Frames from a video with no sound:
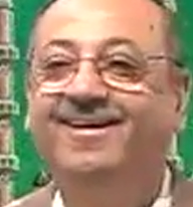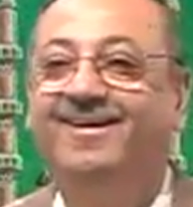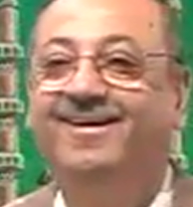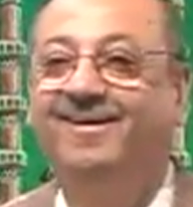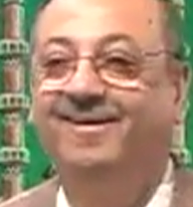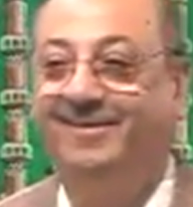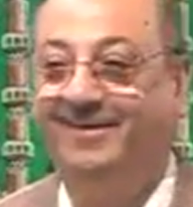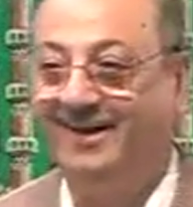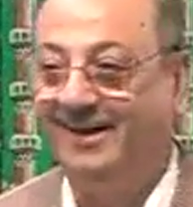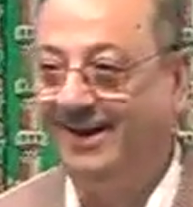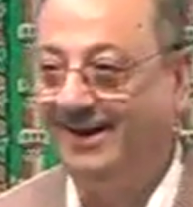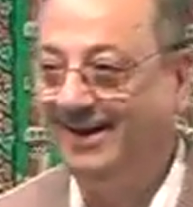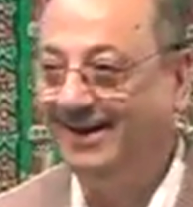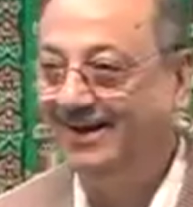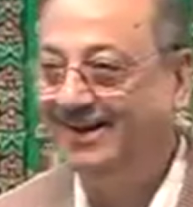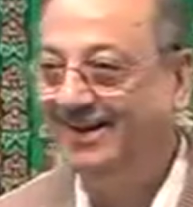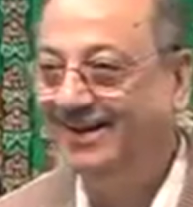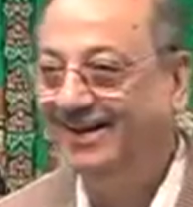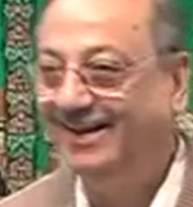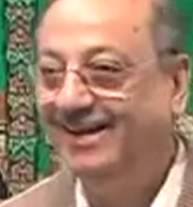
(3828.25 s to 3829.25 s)
Okay.
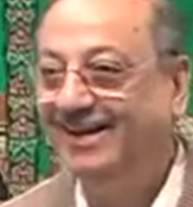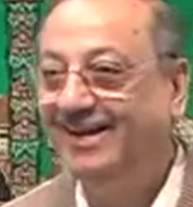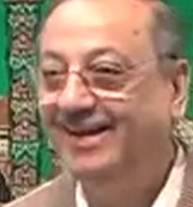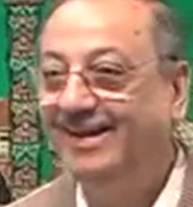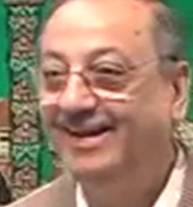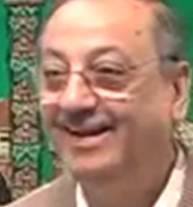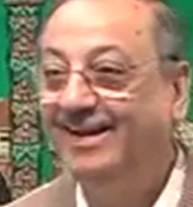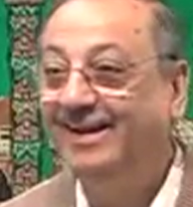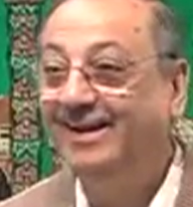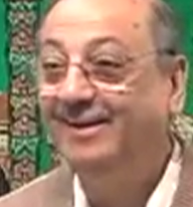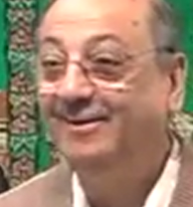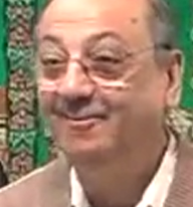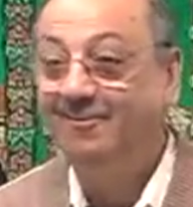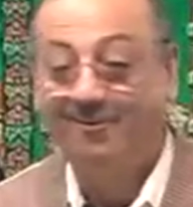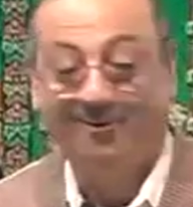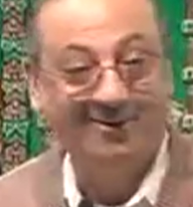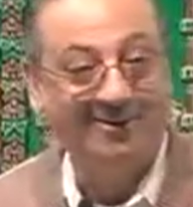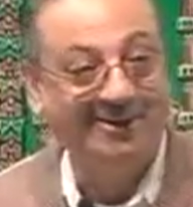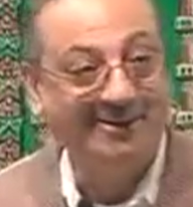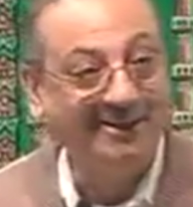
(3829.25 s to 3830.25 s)

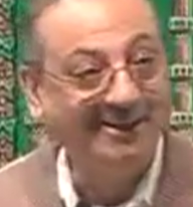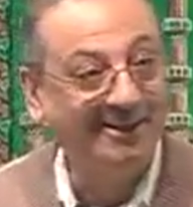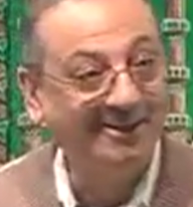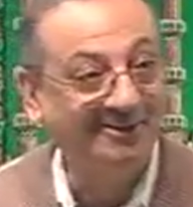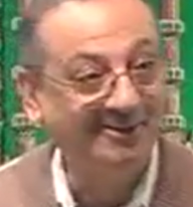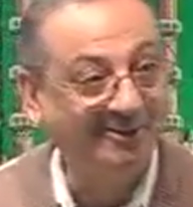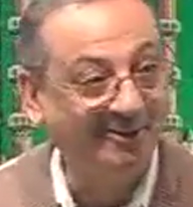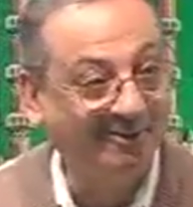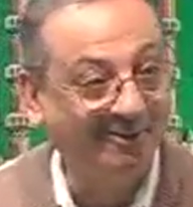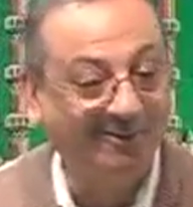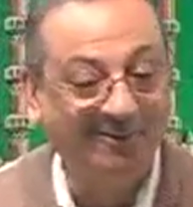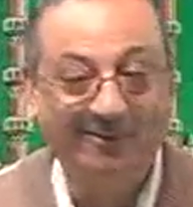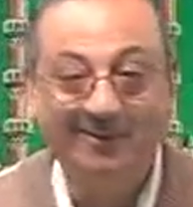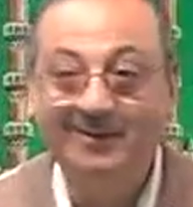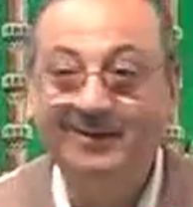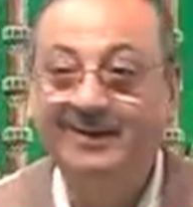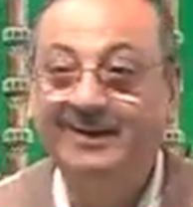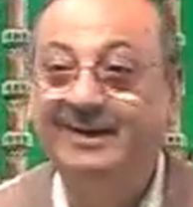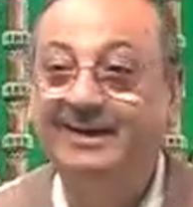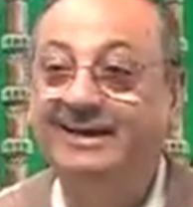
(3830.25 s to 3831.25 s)
40 years ago,
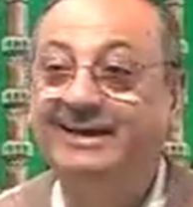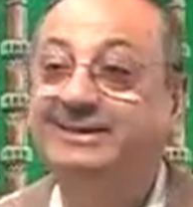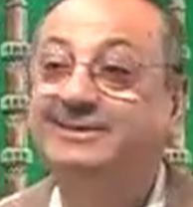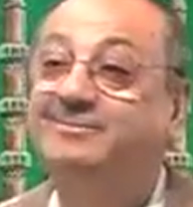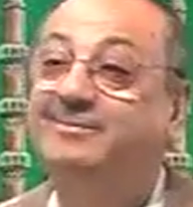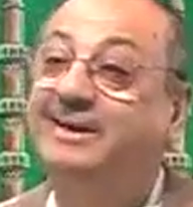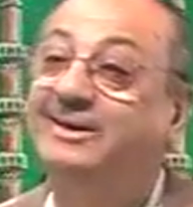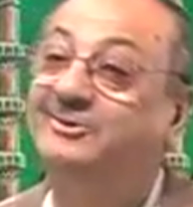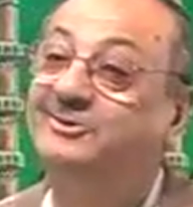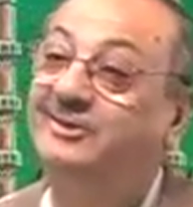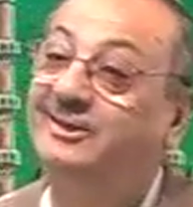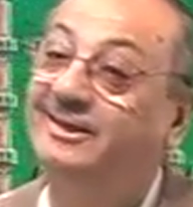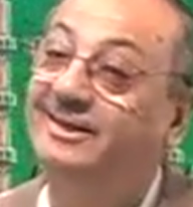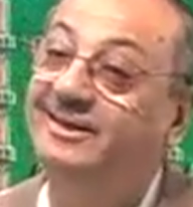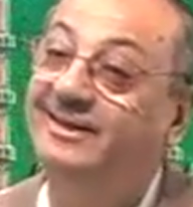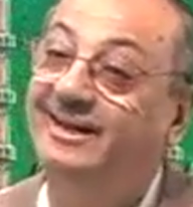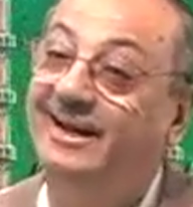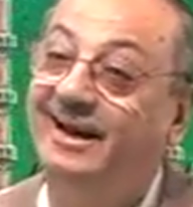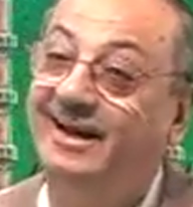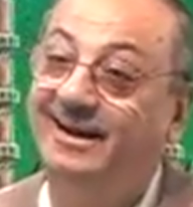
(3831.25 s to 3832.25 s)
he is mentioning
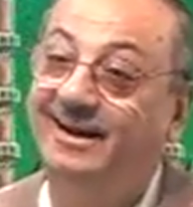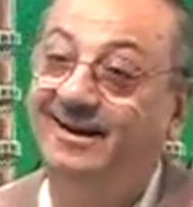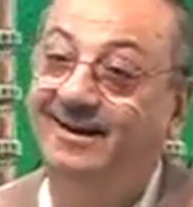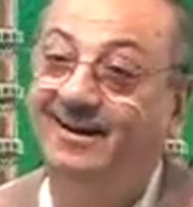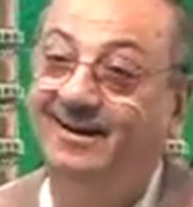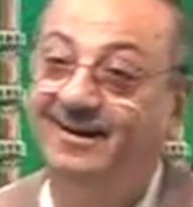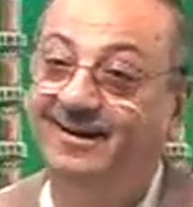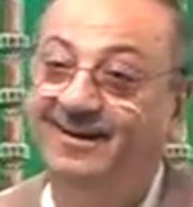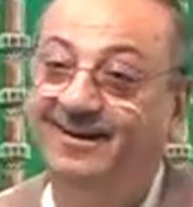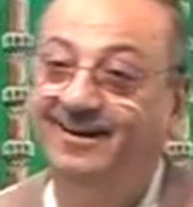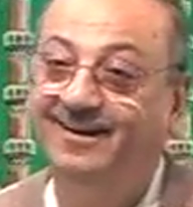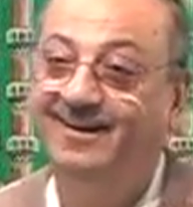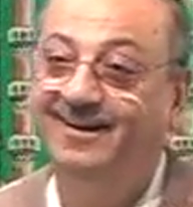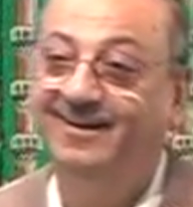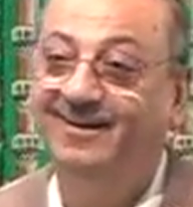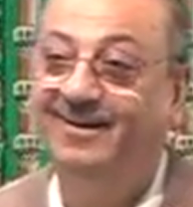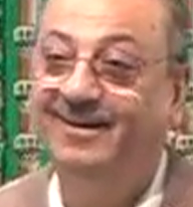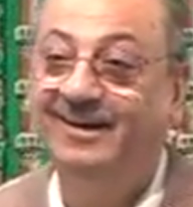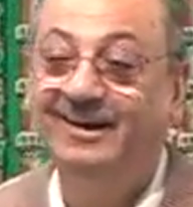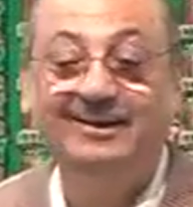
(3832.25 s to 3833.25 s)
Canada.
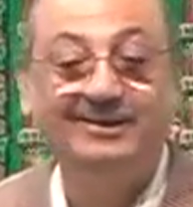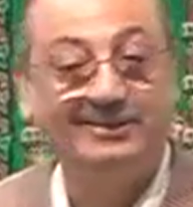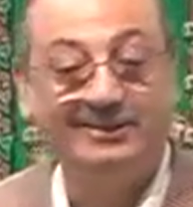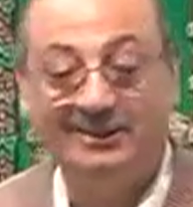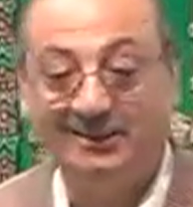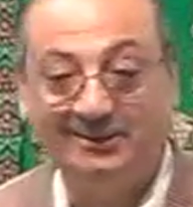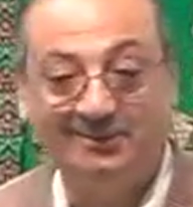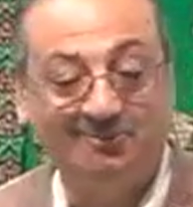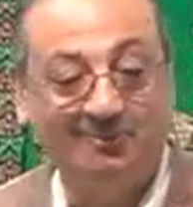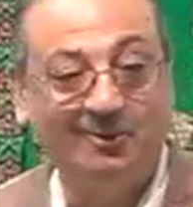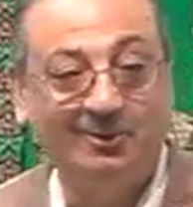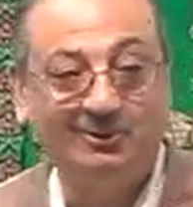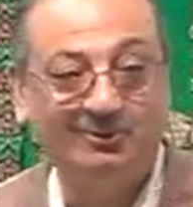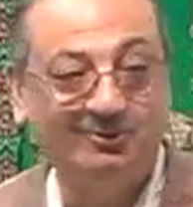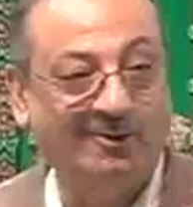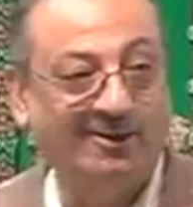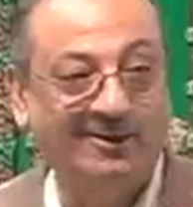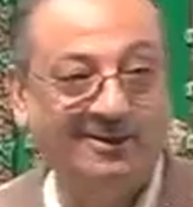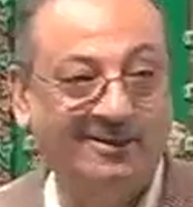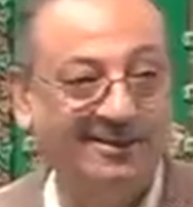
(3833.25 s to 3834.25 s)
These books were
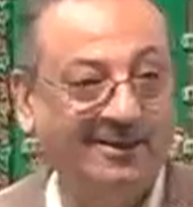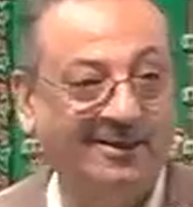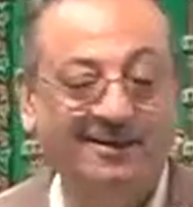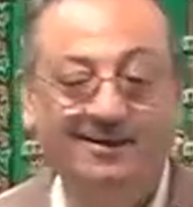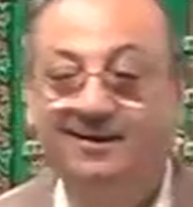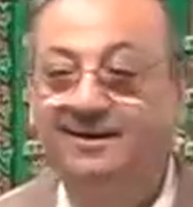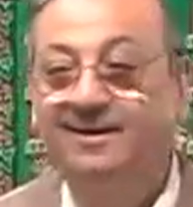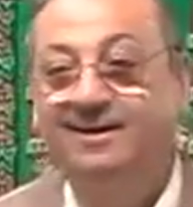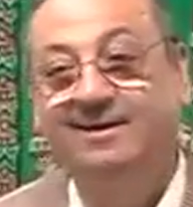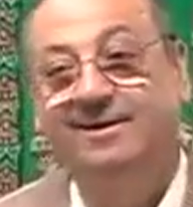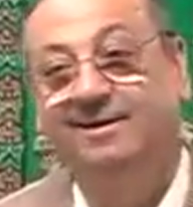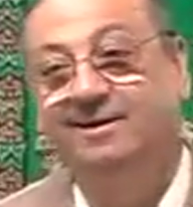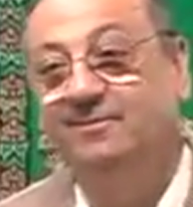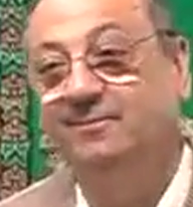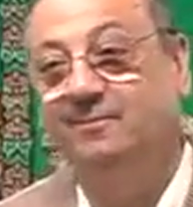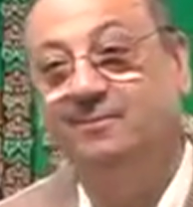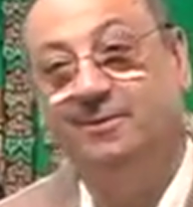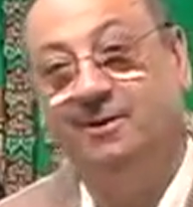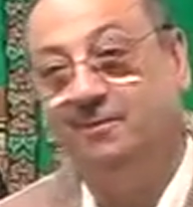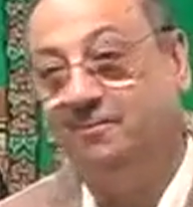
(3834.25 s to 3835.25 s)
written
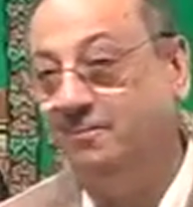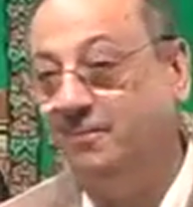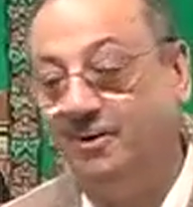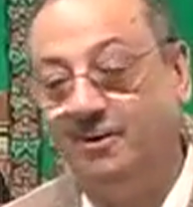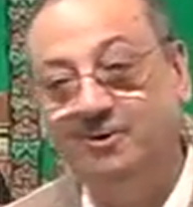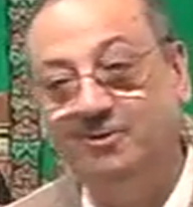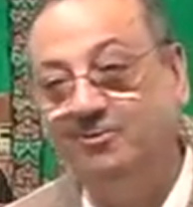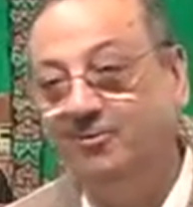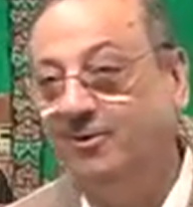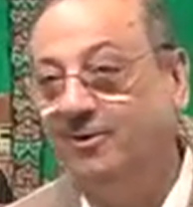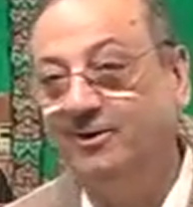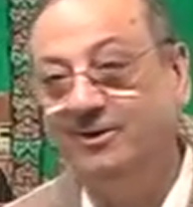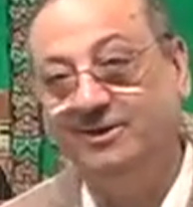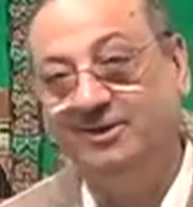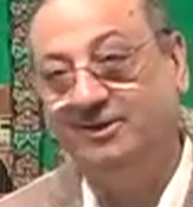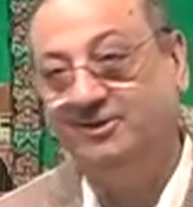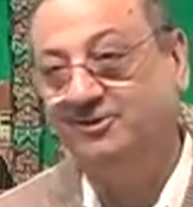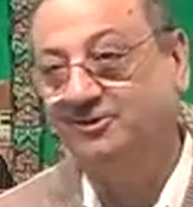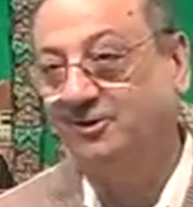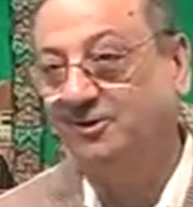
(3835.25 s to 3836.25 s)
about 40
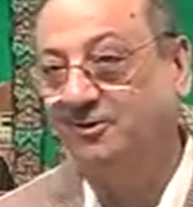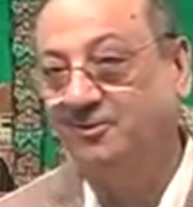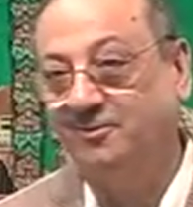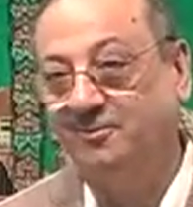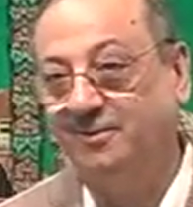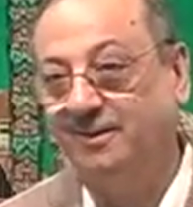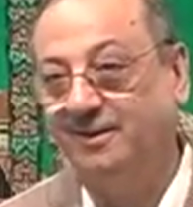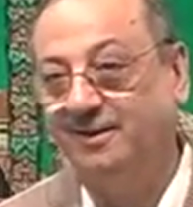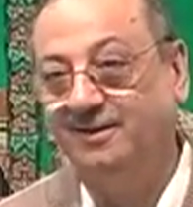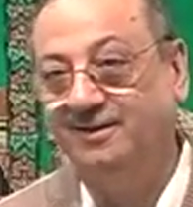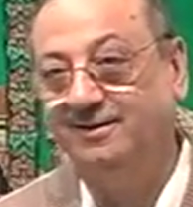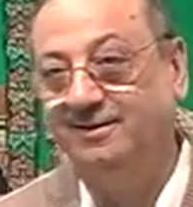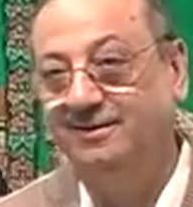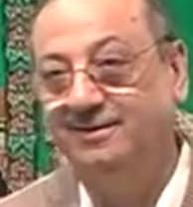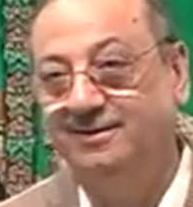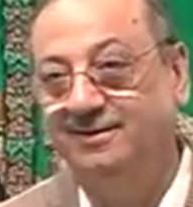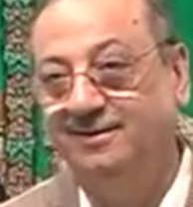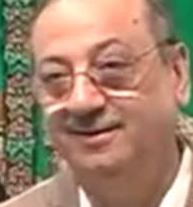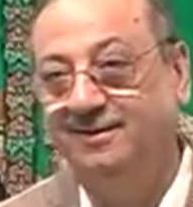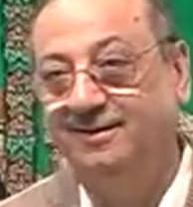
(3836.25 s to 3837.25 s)
years ago, brother.
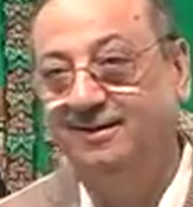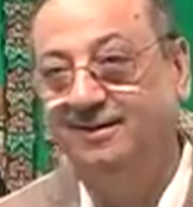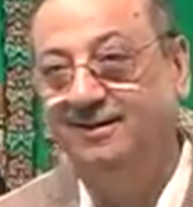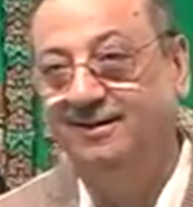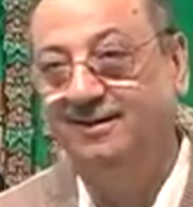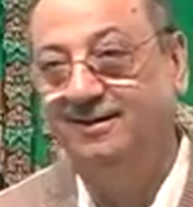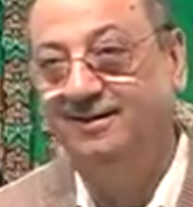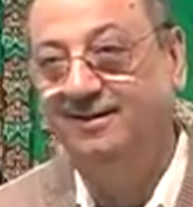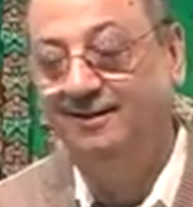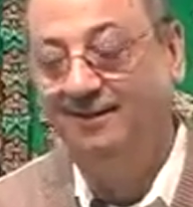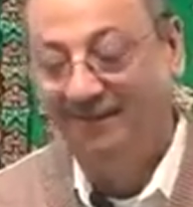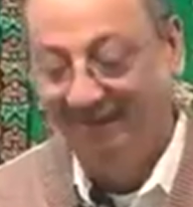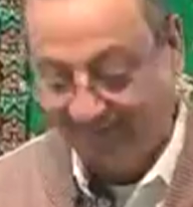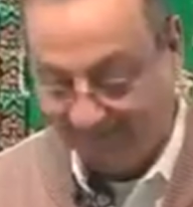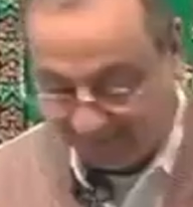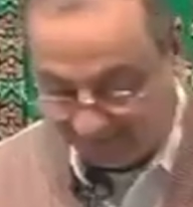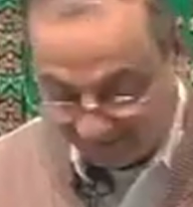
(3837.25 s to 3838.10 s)
And